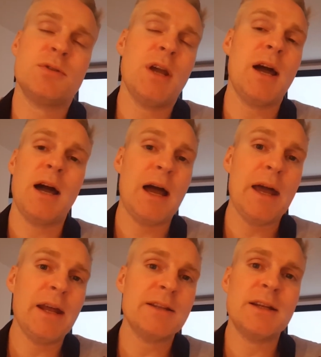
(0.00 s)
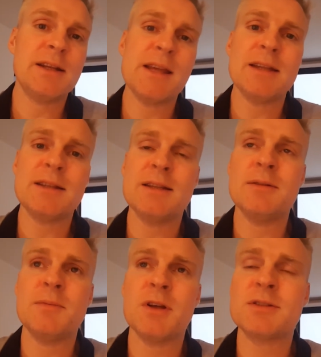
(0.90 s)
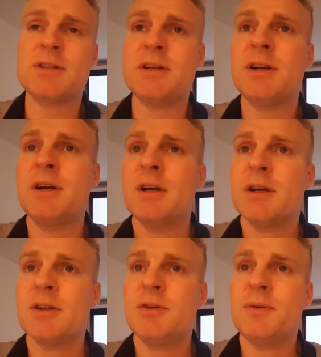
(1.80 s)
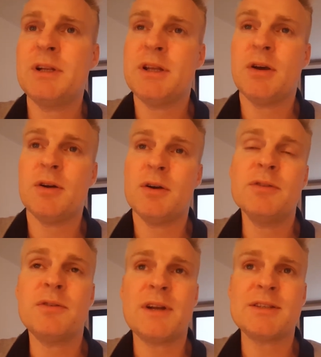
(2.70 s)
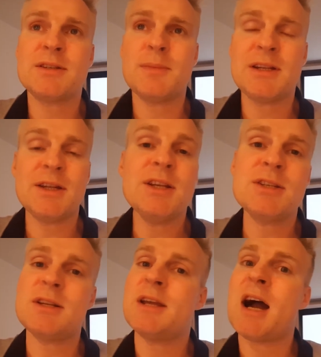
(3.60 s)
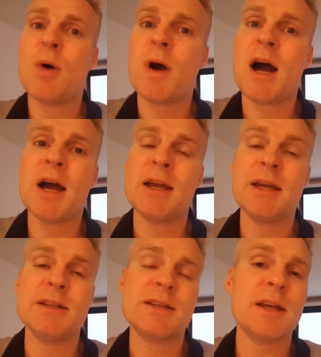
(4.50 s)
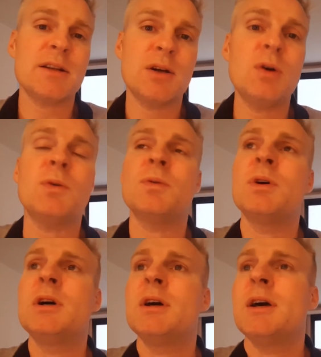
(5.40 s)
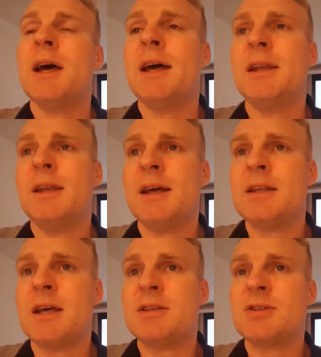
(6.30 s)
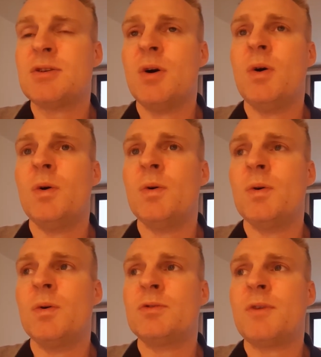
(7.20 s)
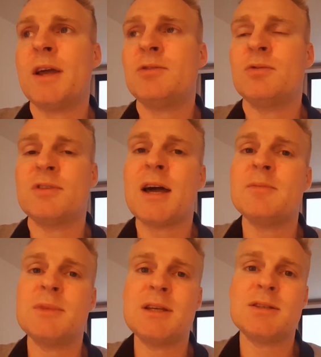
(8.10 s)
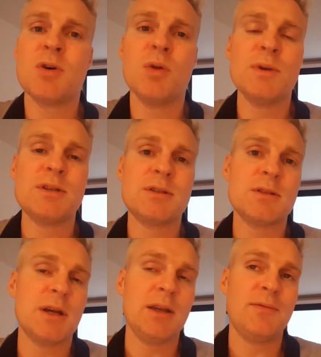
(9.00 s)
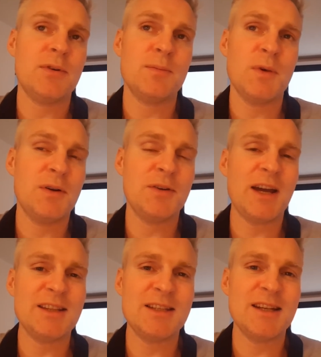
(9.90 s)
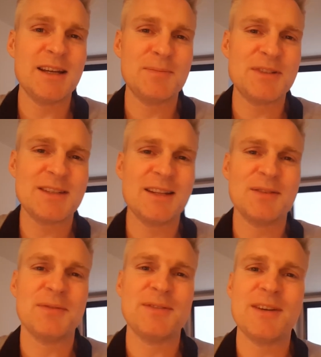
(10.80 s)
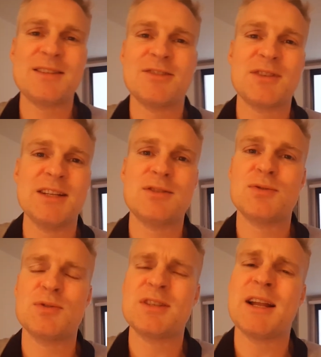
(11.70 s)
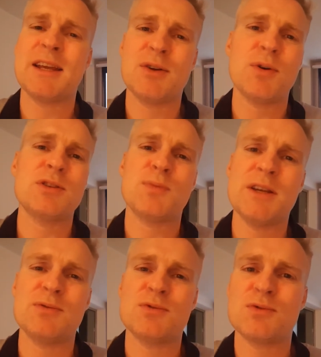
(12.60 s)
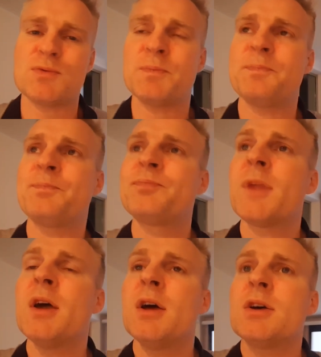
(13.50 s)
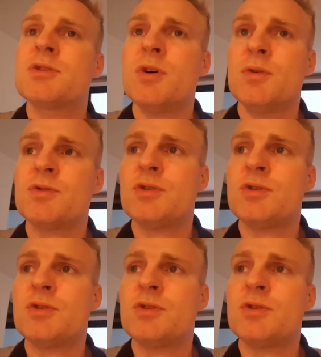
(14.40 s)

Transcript: yeah and i did again last year you really underestimate easily how high it can go and and, and so trying to time this always I, for the 99% of investors leads to selling coins way too soon so